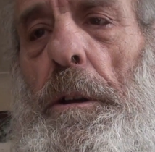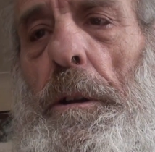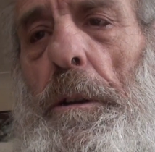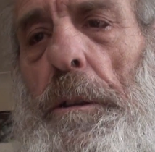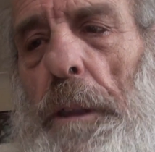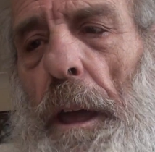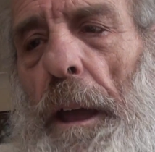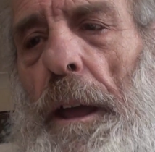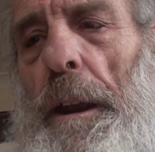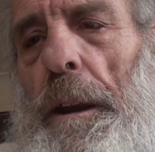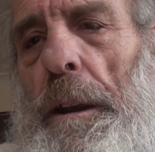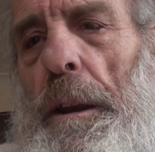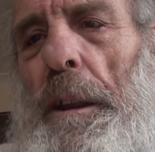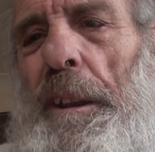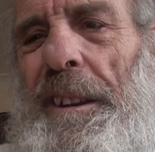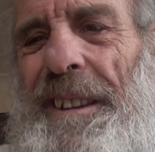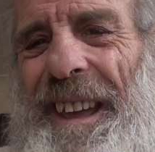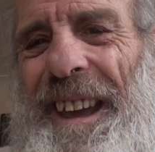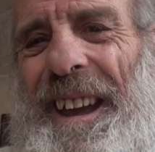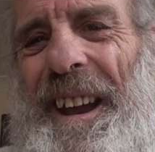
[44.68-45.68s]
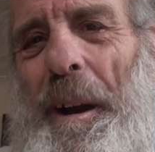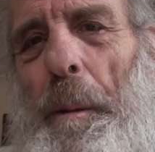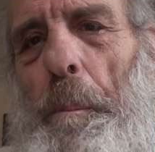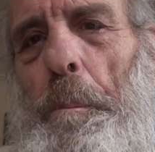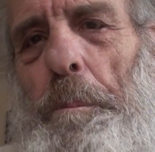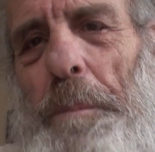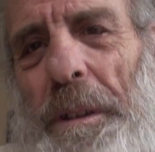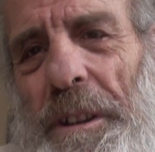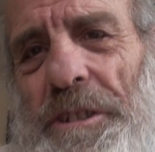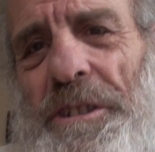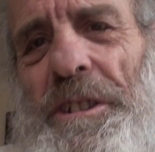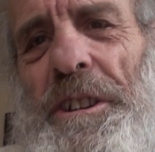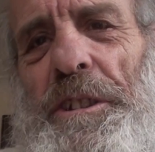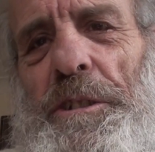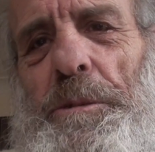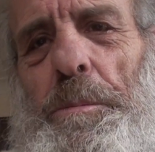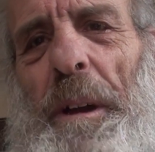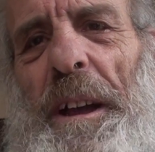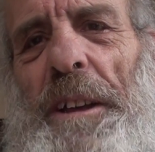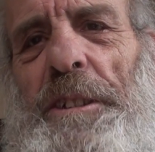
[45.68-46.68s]
then their
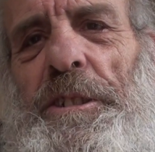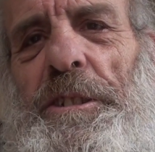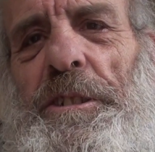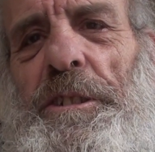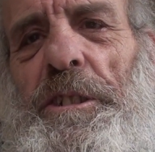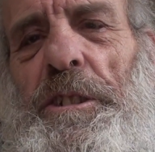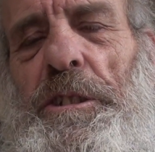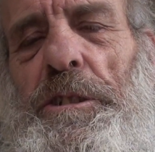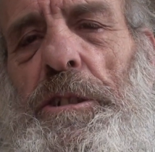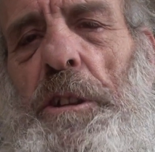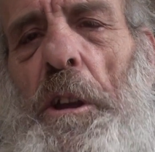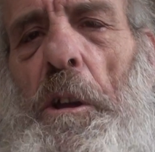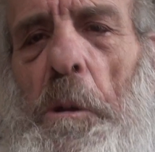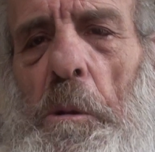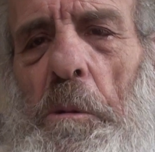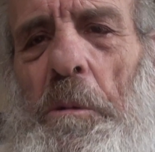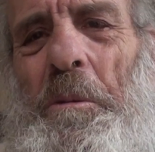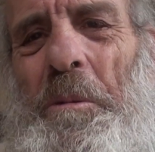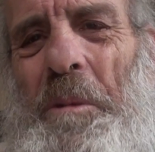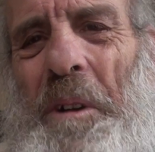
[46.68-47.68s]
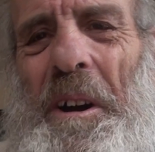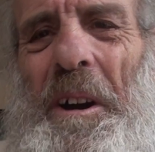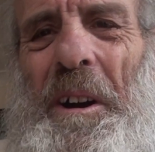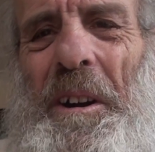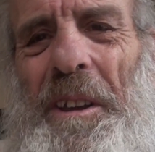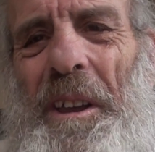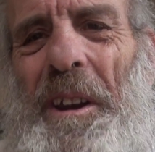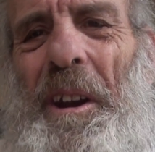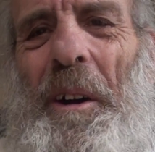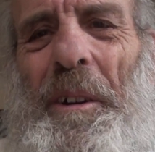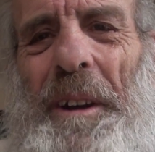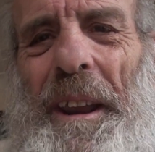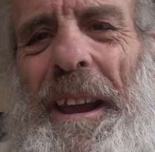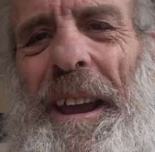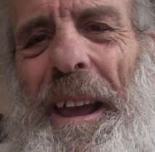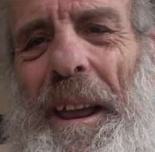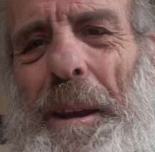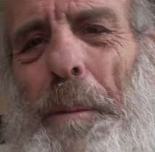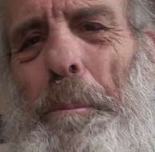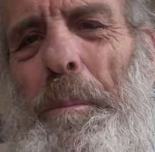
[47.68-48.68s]
business messages, well, you know, they
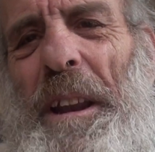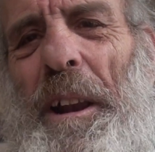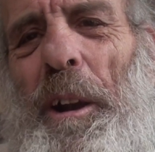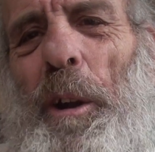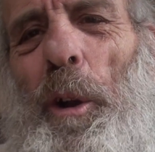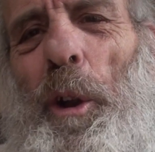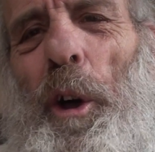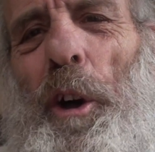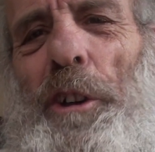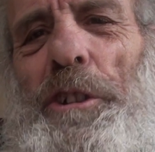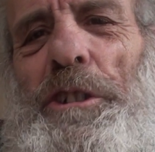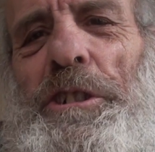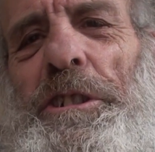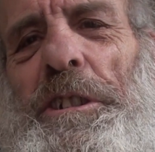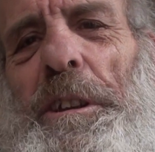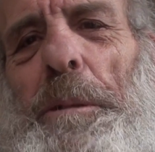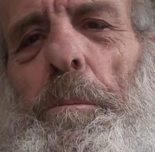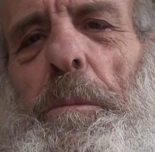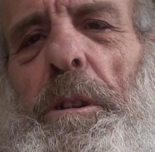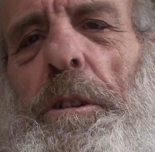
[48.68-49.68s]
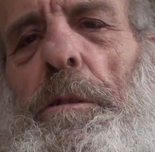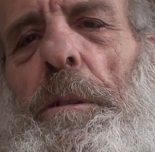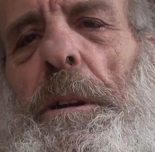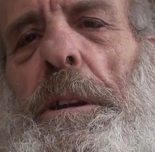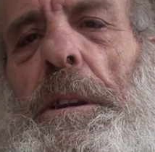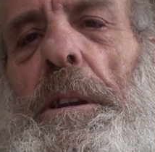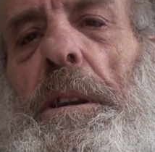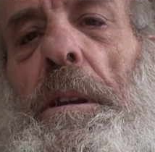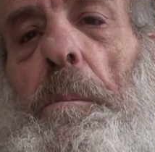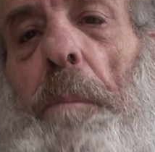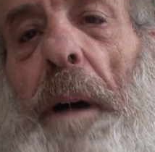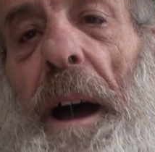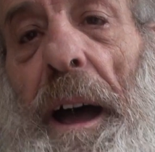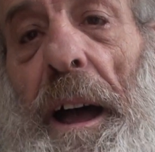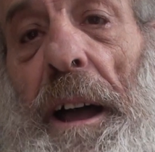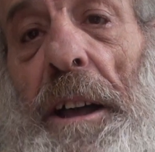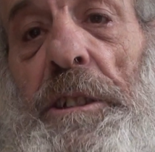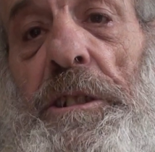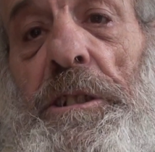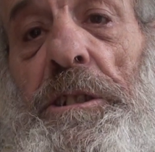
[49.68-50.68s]
get a bit lost in between the
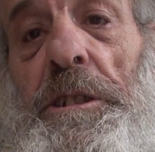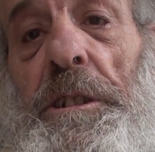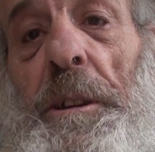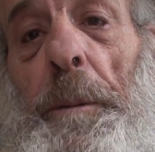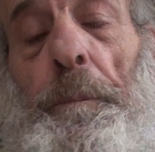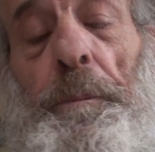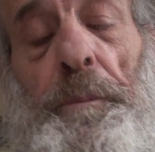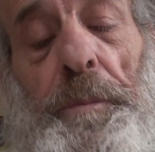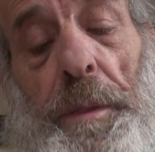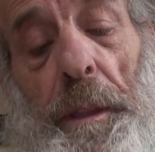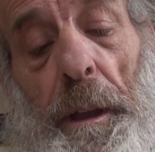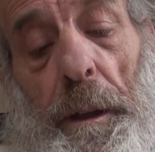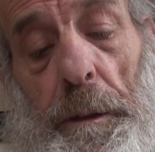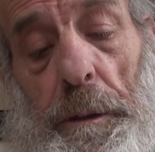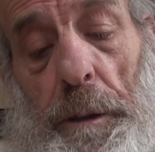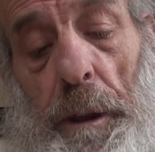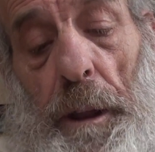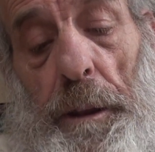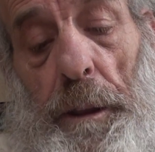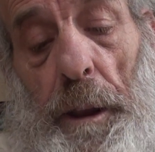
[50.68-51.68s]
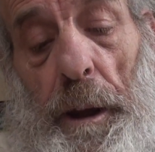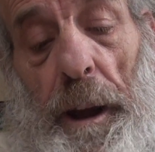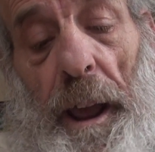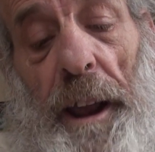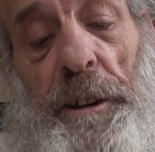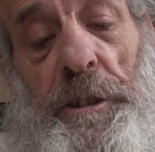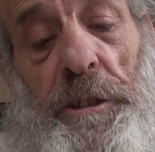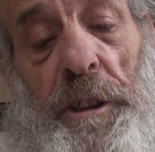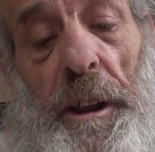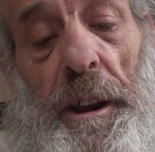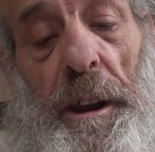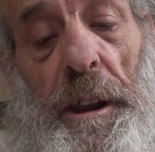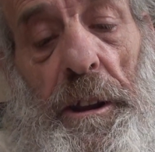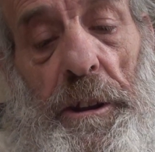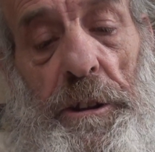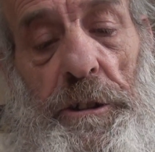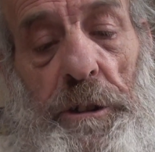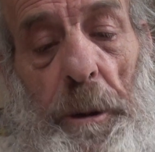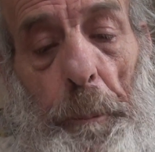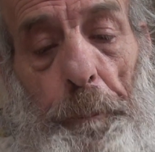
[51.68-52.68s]
mass. Then the next thing
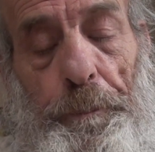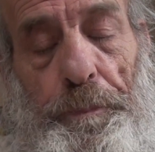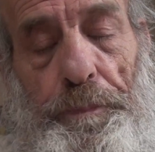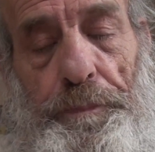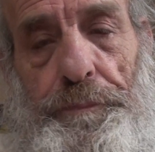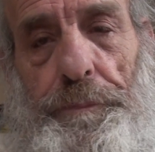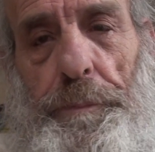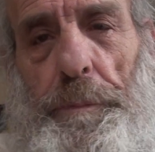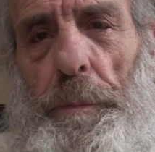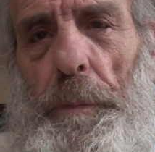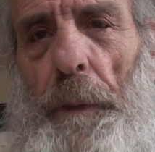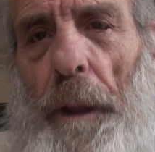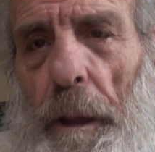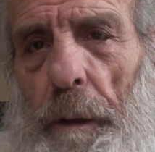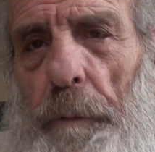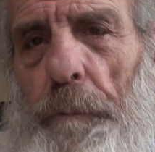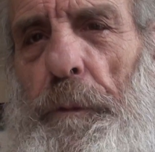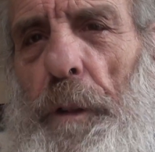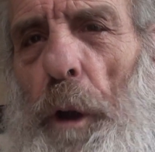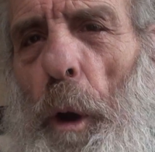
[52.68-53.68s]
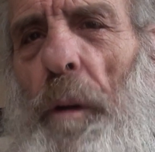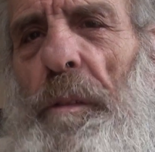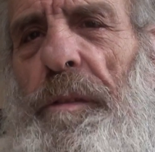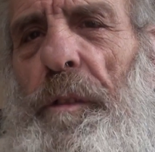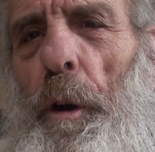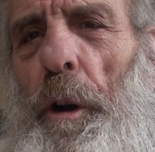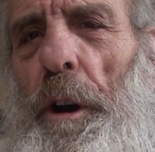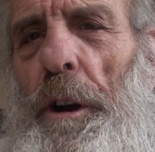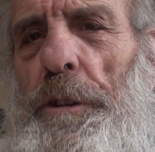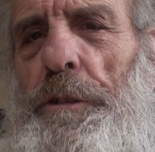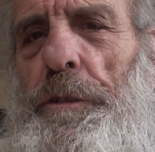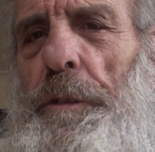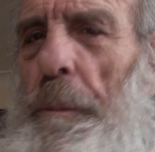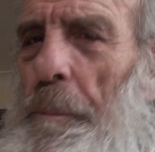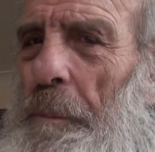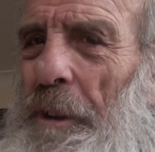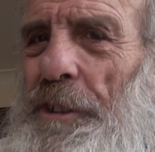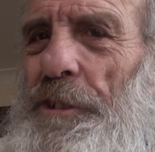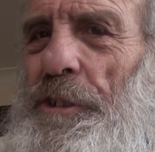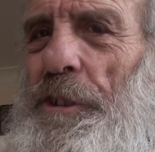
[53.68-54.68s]
is, of course, we
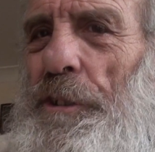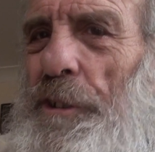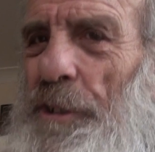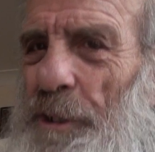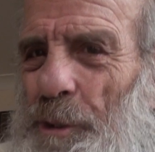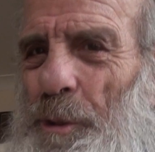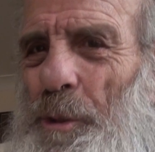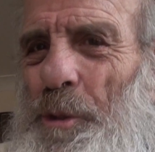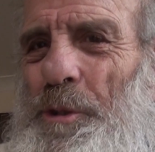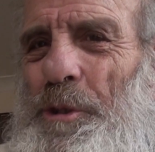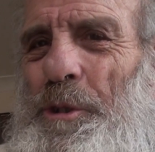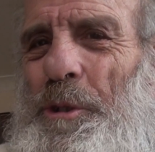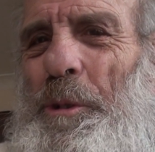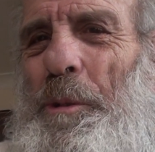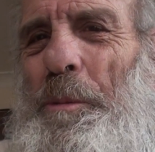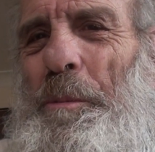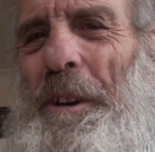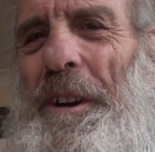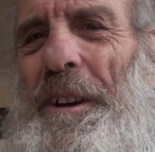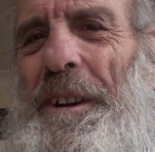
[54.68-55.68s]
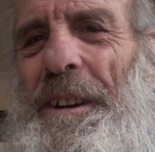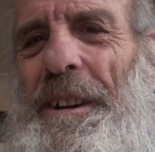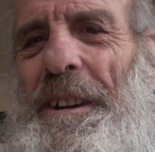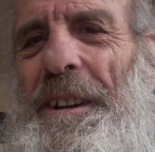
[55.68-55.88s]
must use humor.